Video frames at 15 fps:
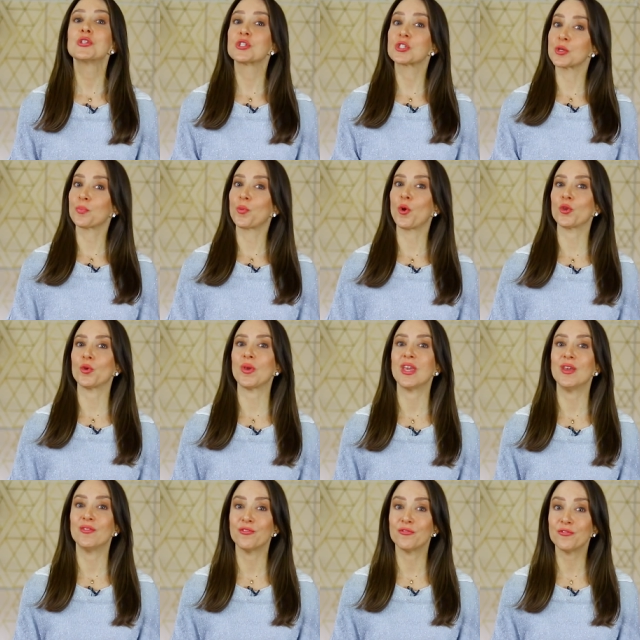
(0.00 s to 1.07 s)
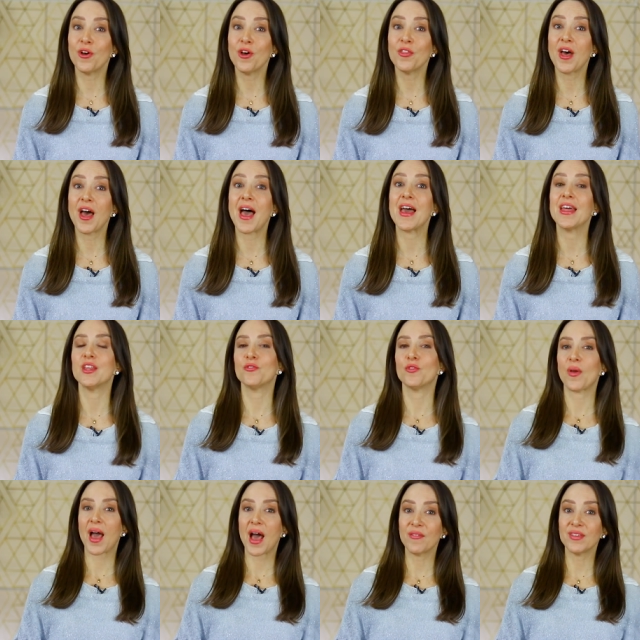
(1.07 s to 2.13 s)
To support you even further, and if
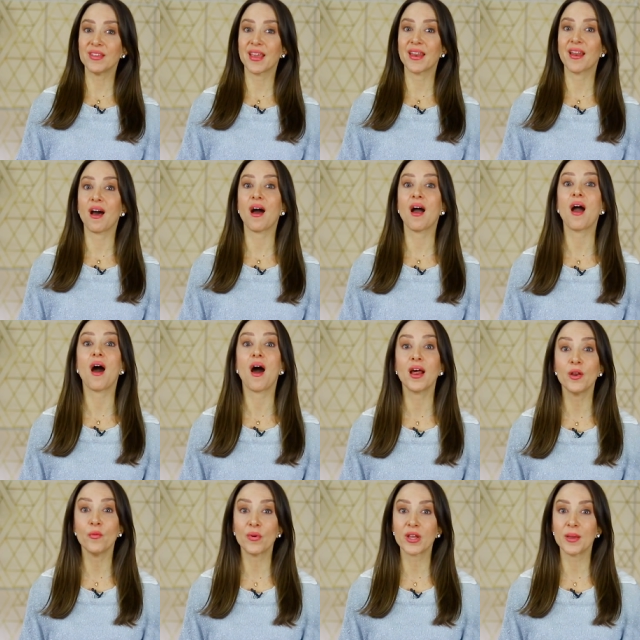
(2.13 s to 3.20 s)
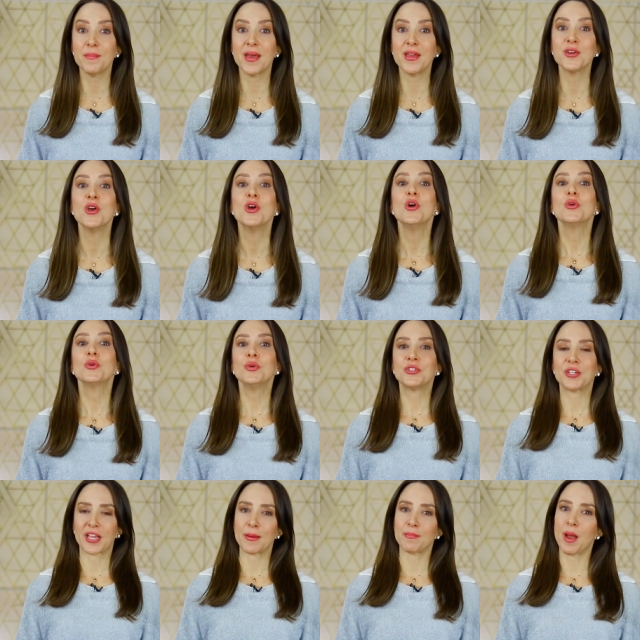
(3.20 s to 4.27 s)
you haven't yet, I highly recommend you
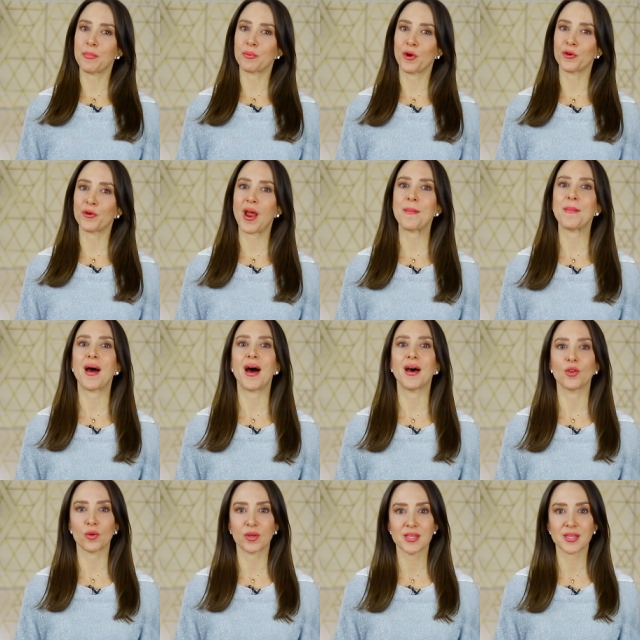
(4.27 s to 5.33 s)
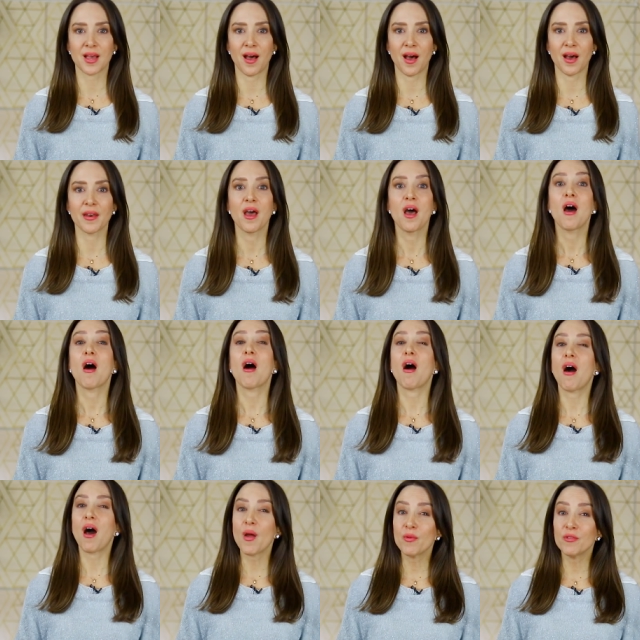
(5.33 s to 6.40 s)
check out my program, Unlock His Heart.
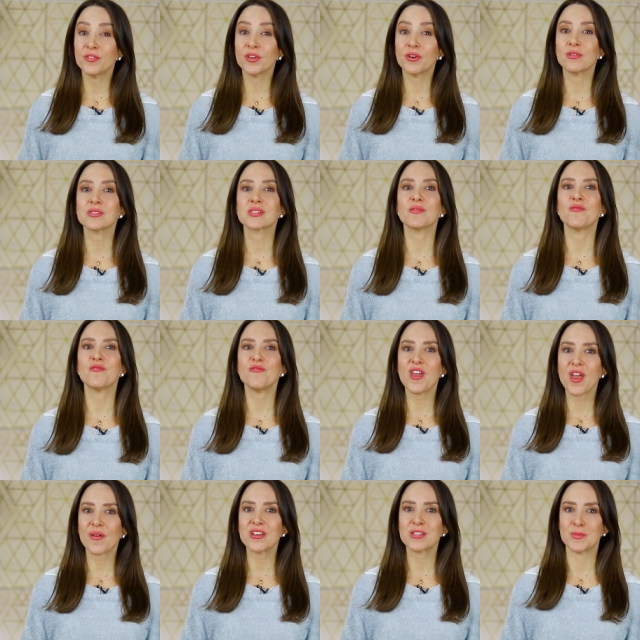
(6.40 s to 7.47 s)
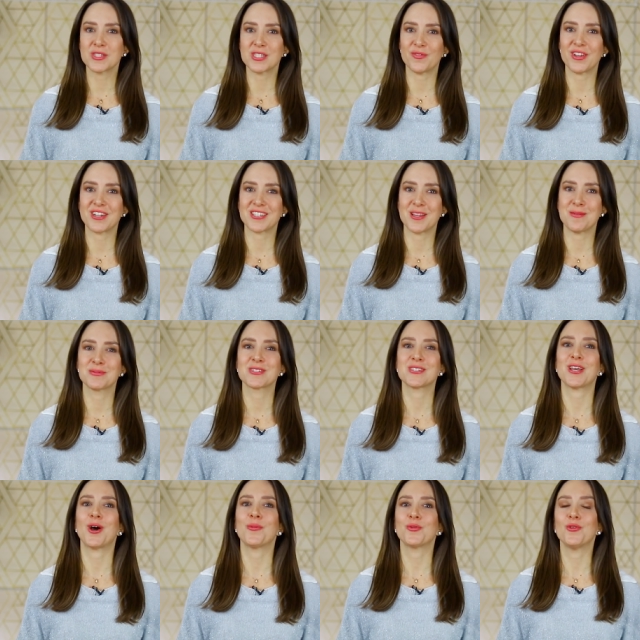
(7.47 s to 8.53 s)
I reveal some very specific tips
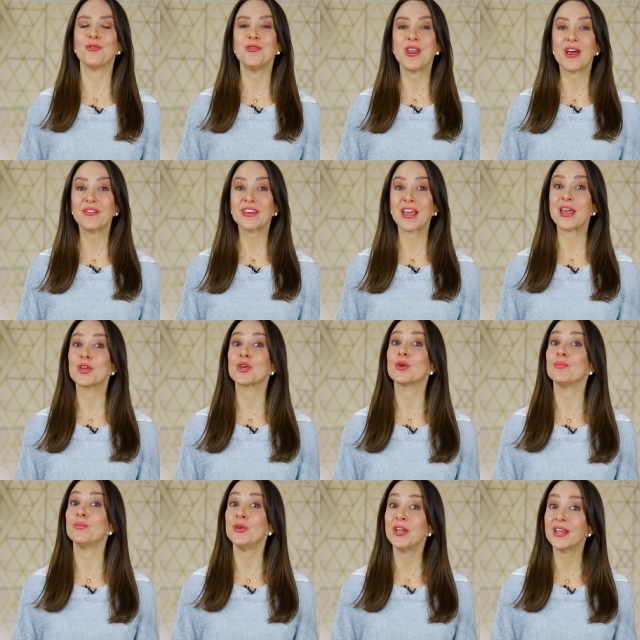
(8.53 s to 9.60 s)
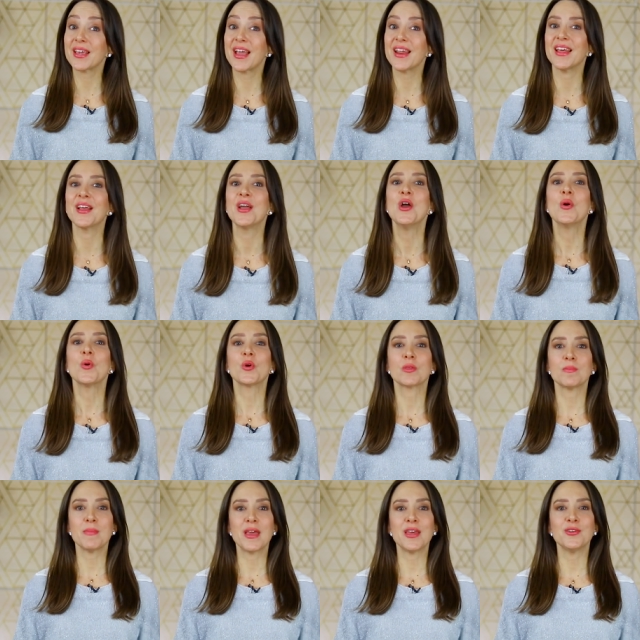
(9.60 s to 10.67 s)
to help you navigate communicating
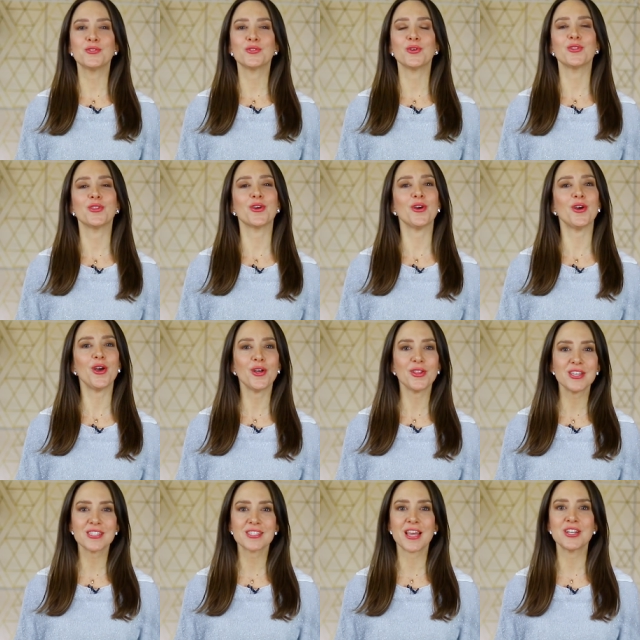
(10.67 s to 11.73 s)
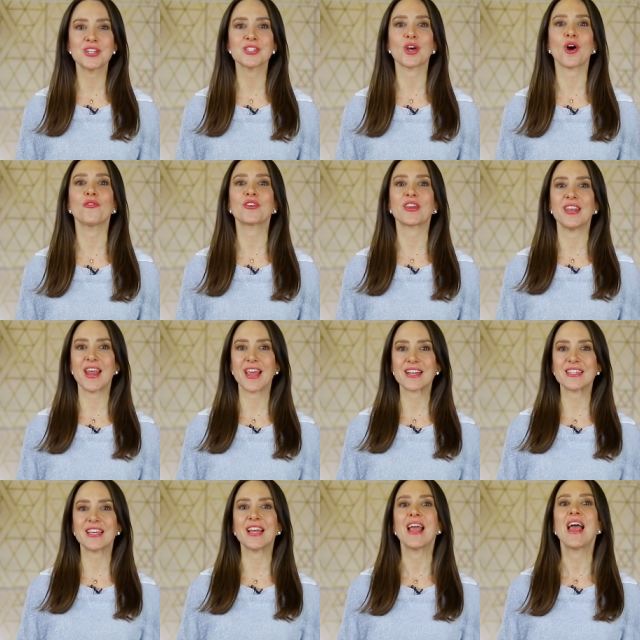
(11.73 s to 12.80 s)
with men during the early stages of
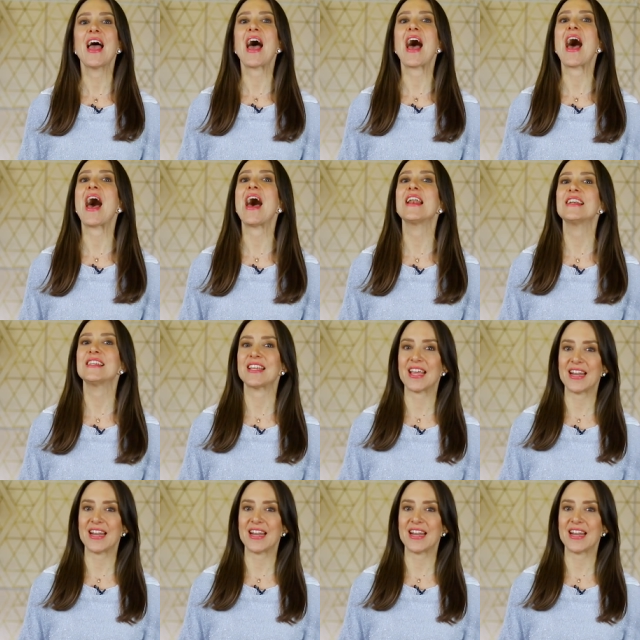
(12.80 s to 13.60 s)
connecting and